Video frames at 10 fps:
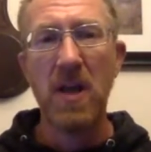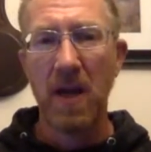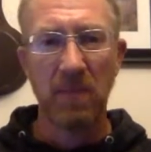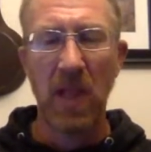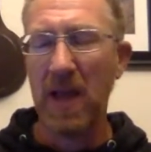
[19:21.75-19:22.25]

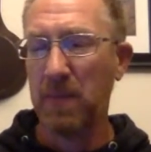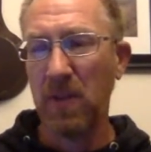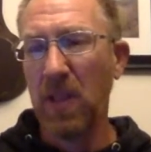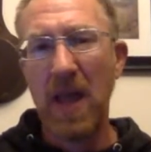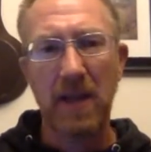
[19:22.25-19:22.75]
I'm
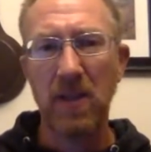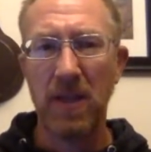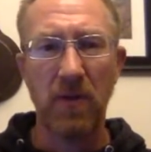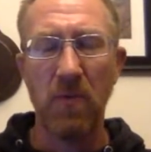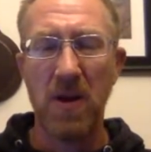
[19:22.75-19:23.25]
likely
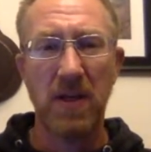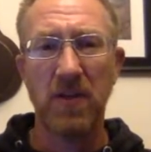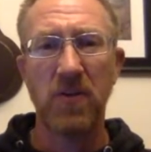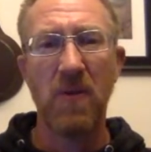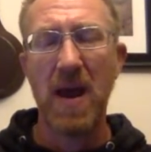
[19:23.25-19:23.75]
to run
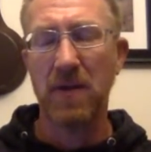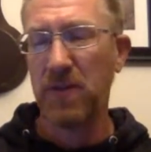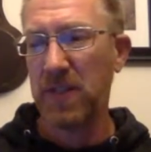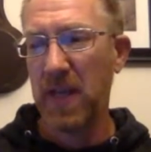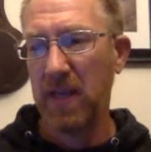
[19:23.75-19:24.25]
into
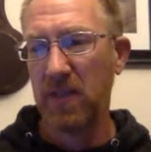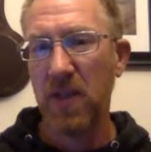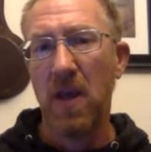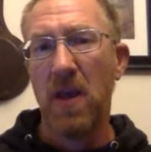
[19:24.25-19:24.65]
rattlesnakes.